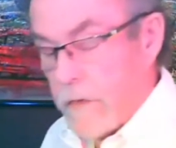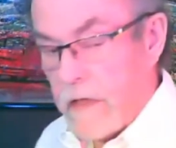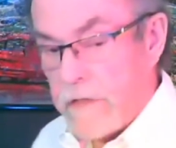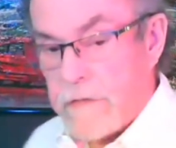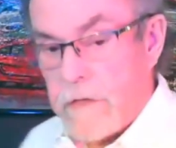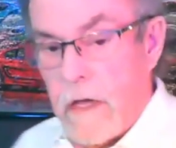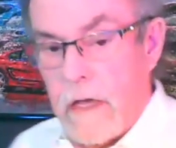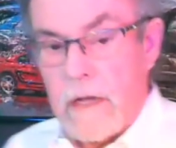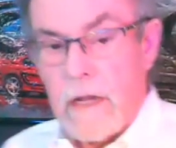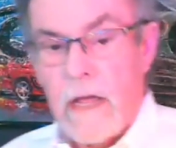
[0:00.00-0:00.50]
that's
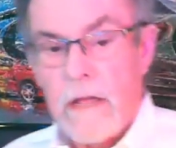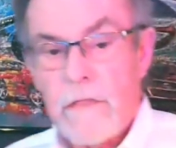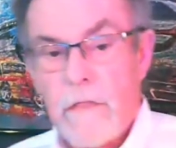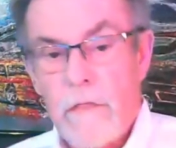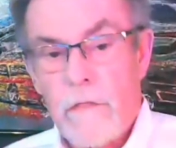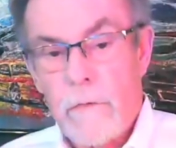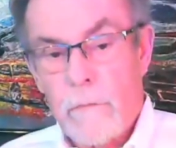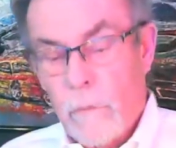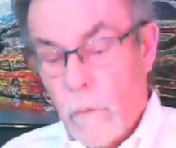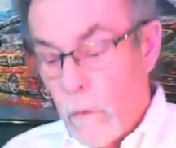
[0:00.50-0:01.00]
kind of
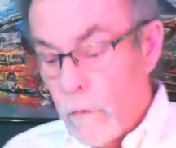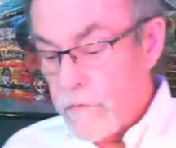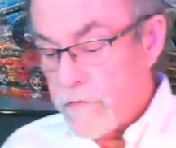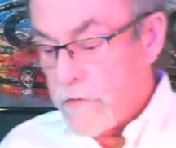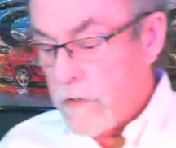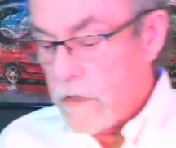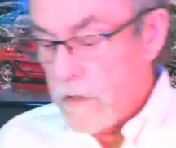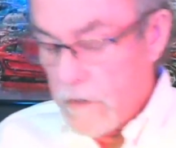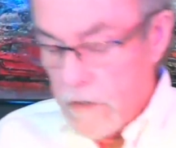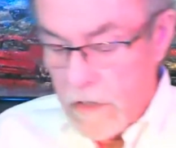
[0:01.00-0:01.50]
how the roll
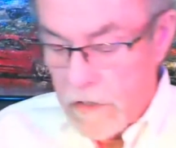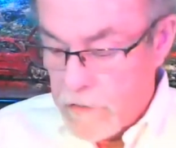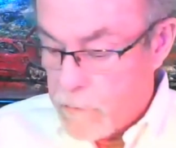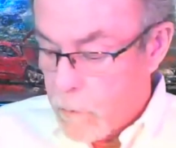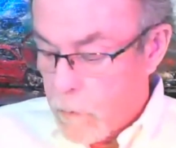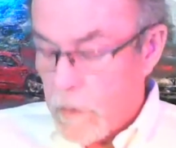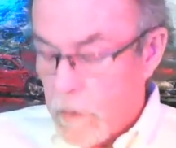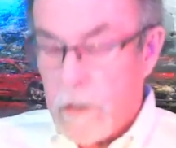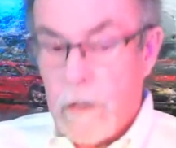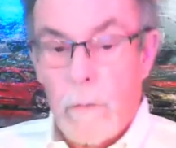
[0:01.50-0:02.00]
center is
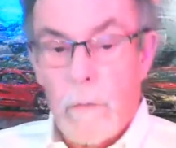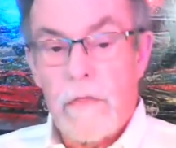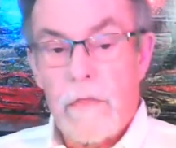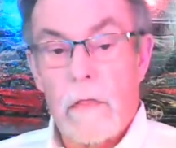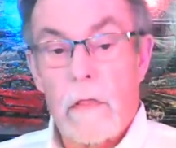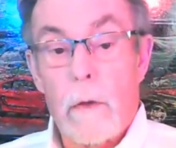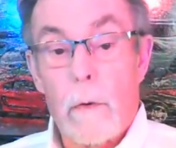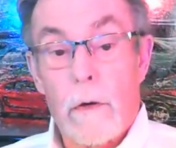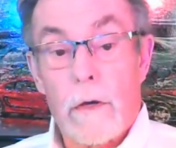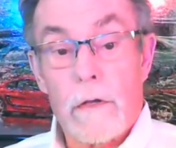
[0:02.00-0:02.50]
working with
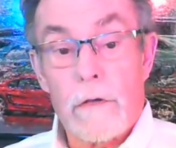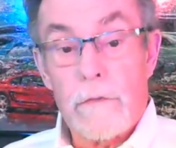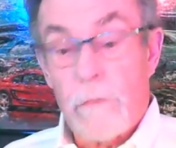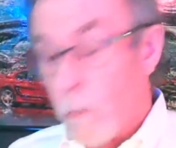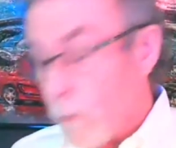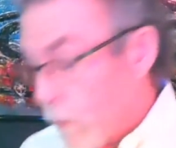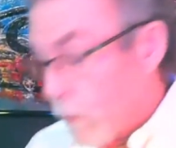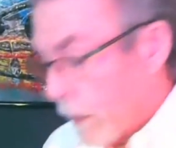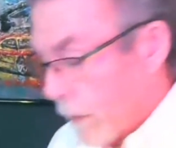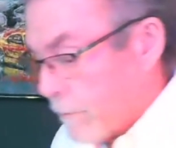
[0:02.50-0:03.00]
the lower
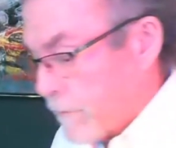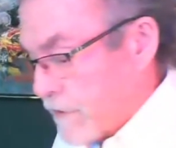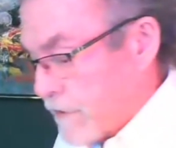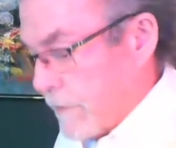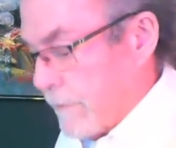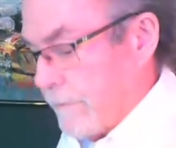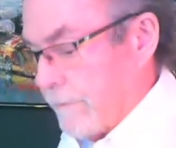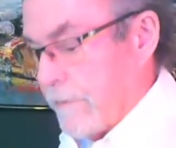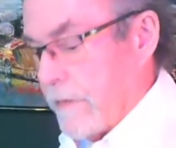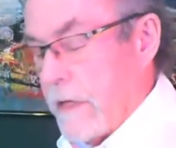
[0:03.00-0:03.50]
control arms.
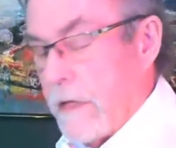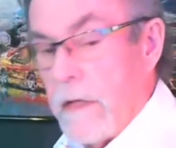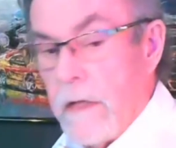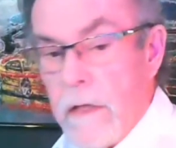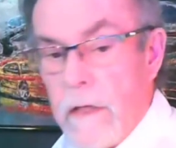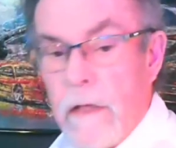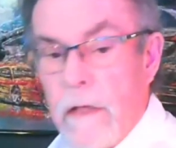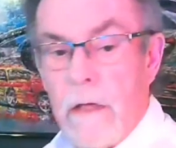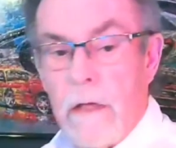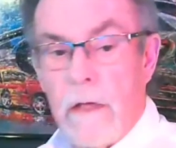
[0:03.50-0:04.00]

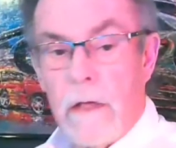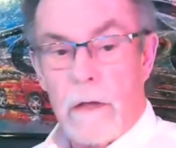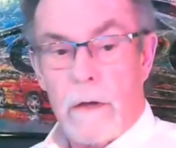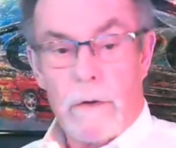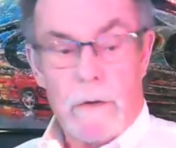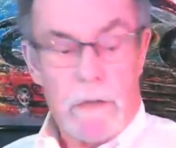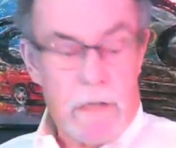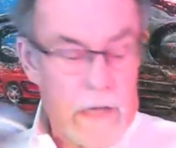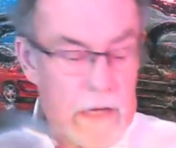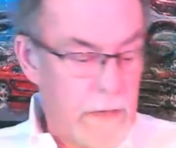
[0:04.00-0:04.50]

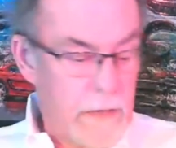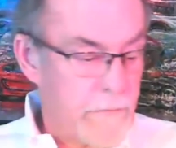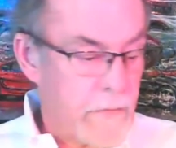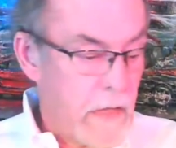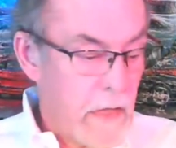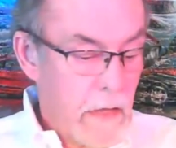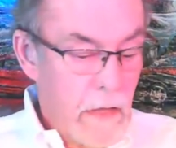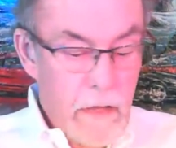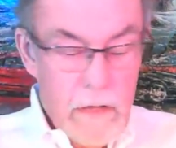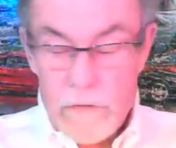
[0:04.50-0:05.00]
Okay?
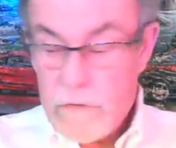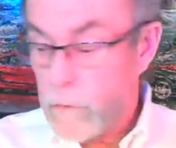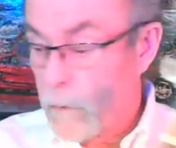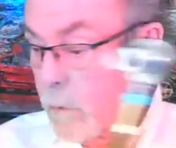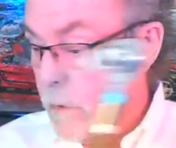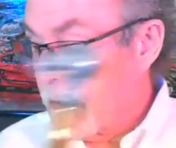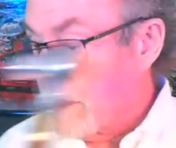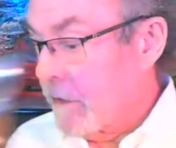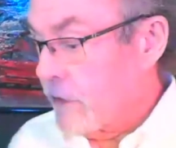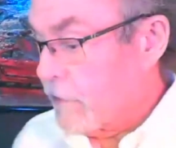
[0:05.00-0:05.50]
So what